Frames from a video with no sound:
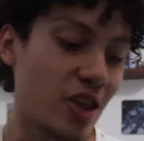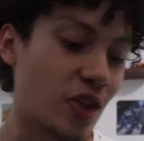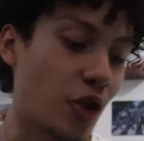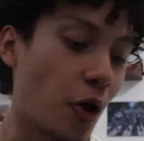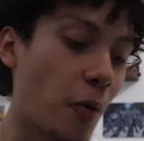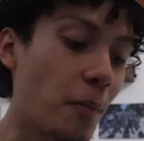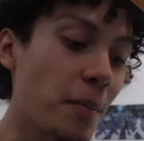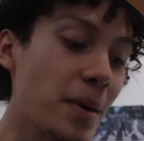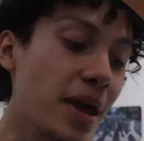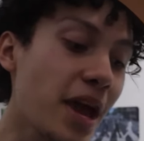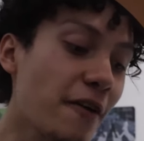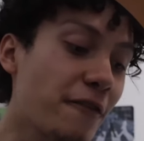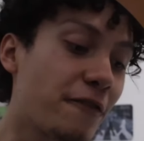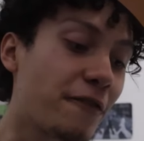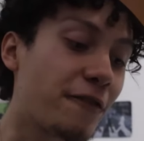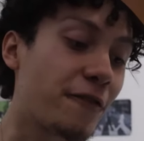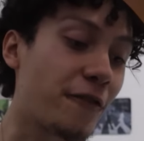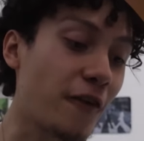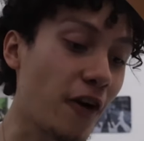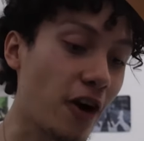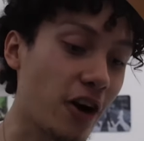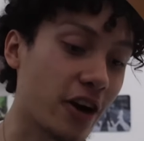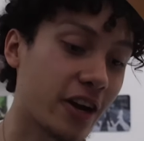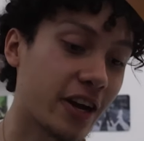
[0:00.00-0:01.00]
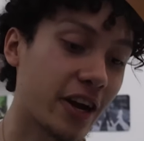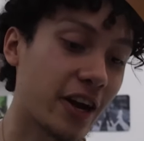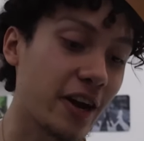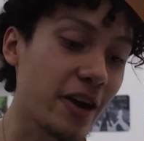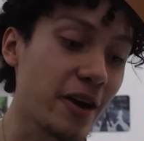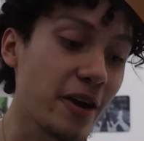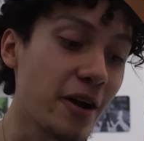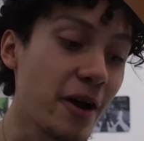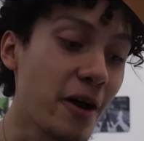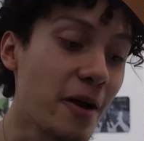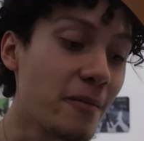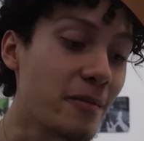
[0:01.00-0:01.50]
a
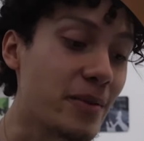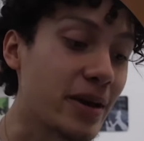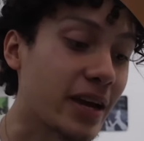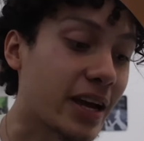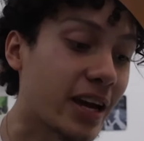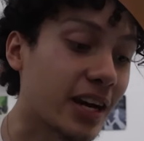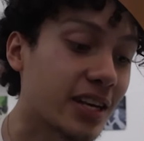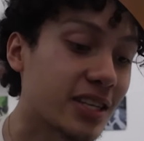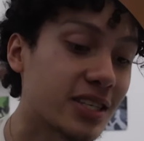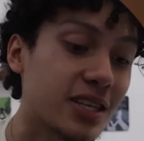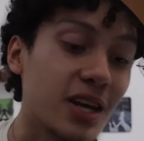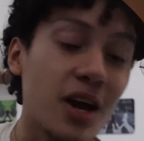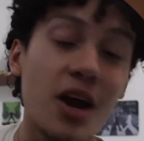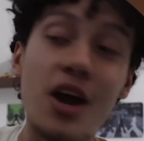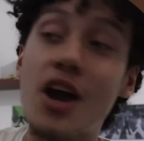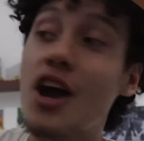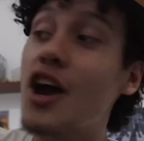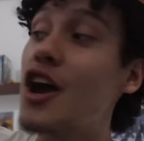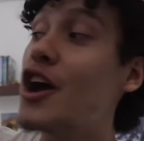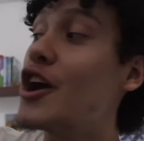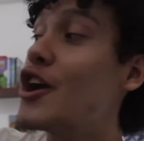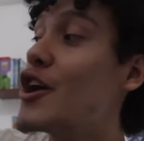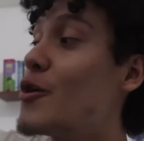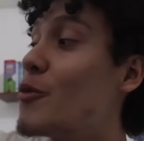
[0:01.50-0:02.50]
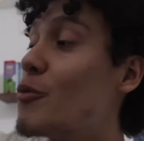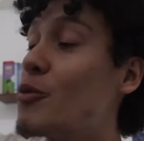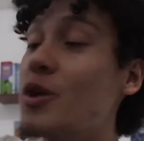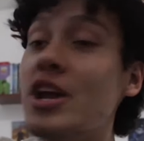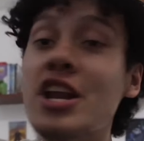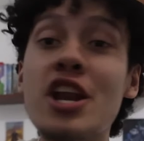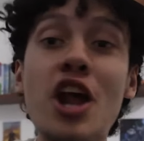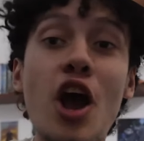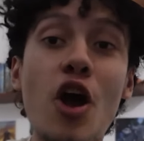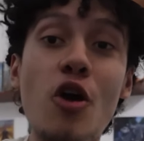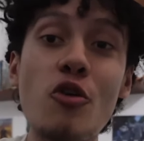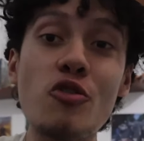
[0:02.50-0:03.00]
fucker because
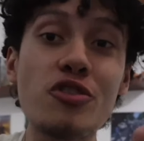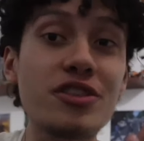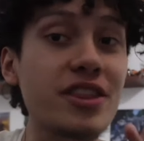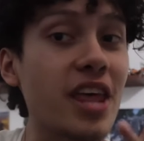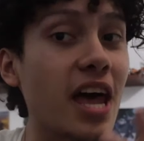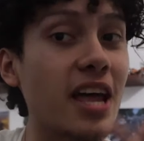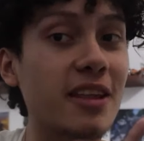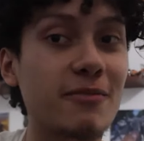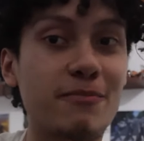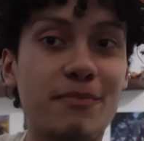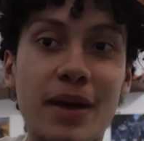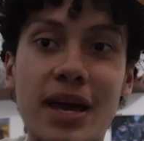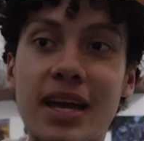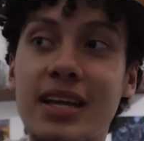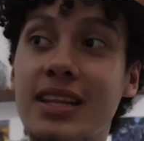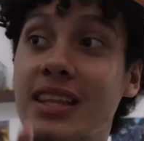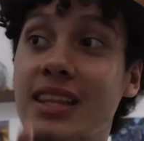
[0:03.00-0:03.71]
we know that